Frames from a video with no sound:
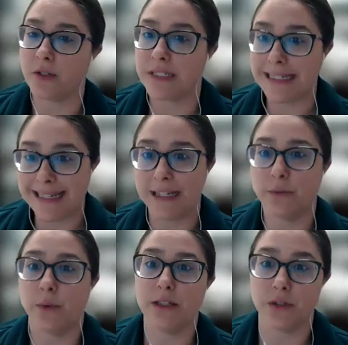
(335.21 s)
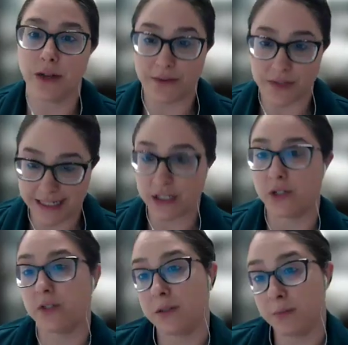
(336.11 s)
seeing we do have
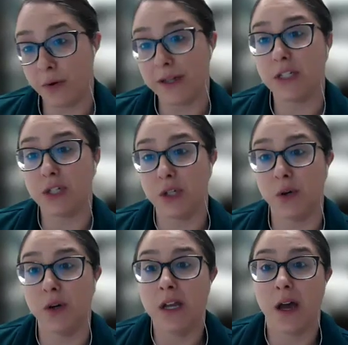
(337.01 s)
statutes to point to,